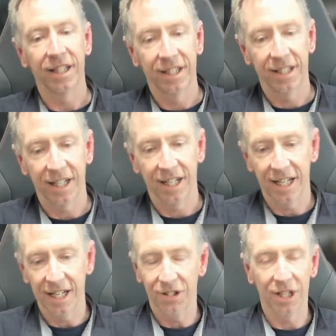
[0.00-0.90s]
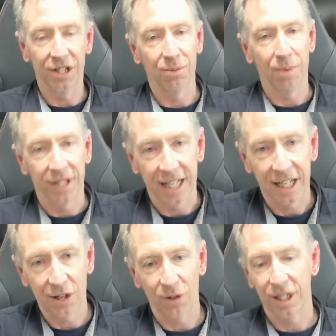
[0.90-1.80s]
that is the one that
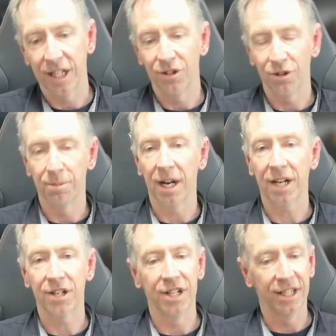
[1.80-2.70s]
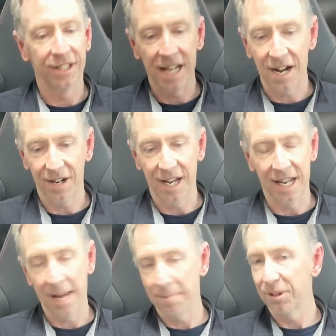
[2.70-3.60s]
gets locked into production is now
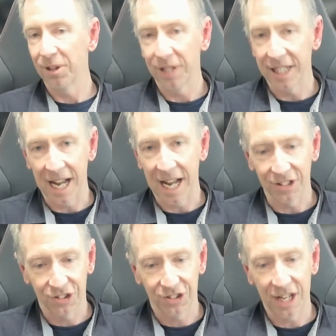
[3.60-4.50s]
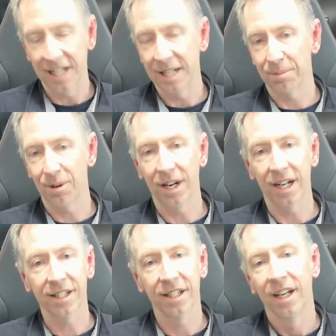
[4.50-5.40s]
an absolutely outstanding
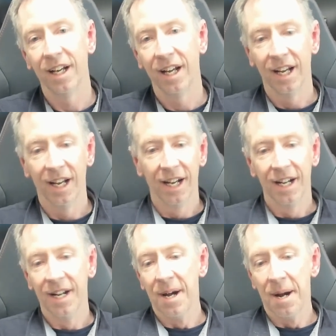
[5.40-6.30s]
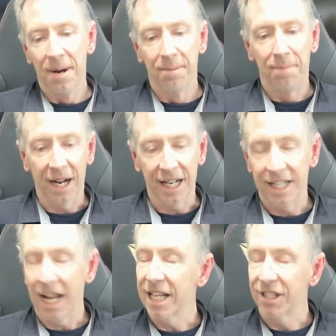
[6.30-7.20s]
product. But
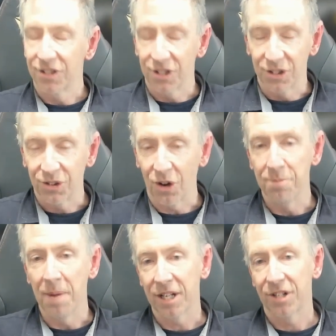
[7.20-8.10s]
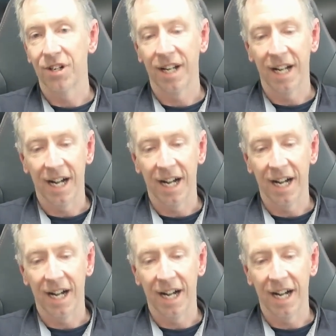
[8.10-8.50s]
it takes just so much,